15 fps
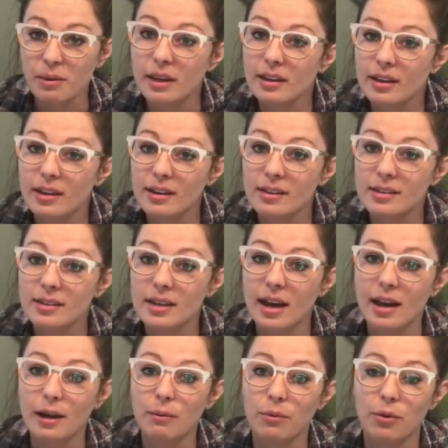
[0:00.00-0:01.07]
me these,
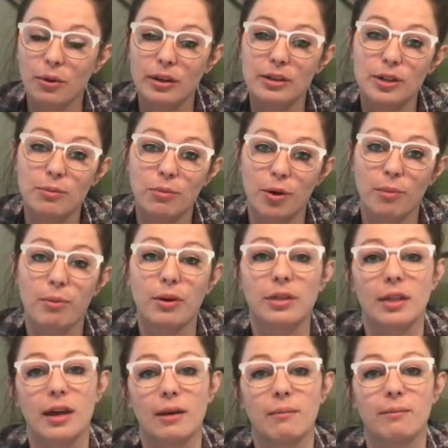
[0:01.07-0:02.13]
I am going to more
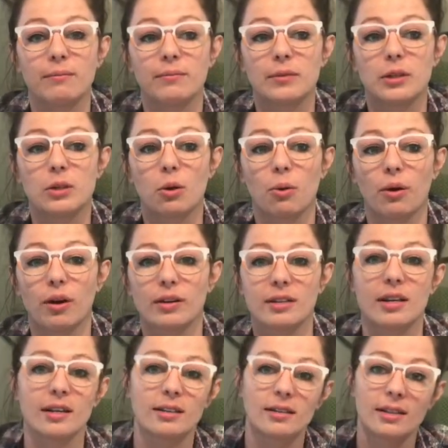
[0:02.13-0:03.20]
put them towards
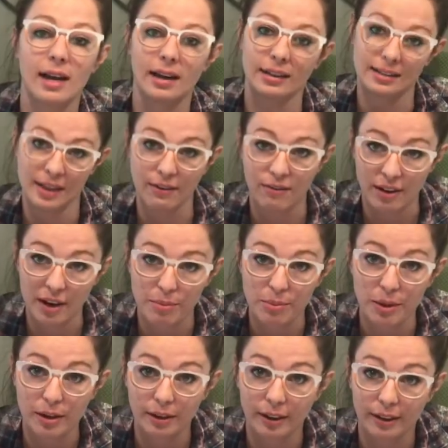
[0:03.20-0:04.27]
his activity book.